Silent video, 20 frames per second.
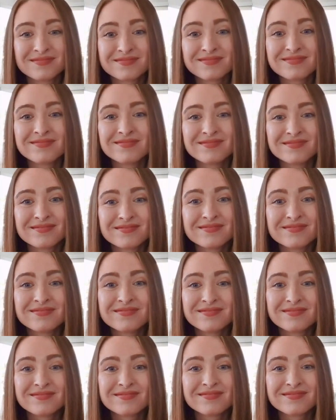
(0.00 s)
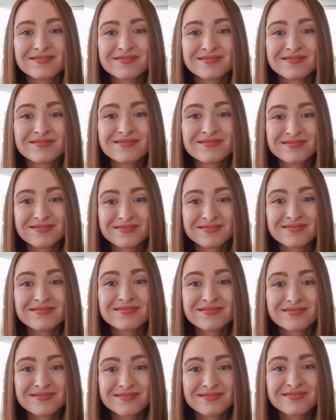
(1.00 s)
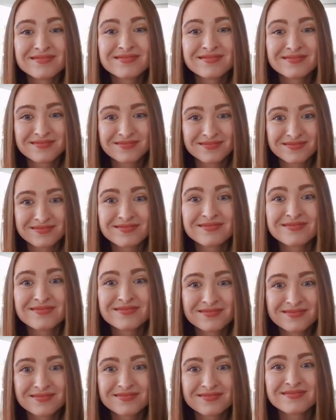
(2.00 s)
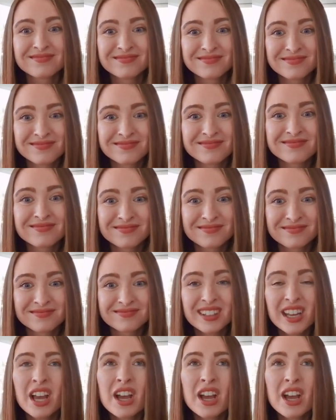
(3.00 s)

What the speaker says: The person shown says nothing.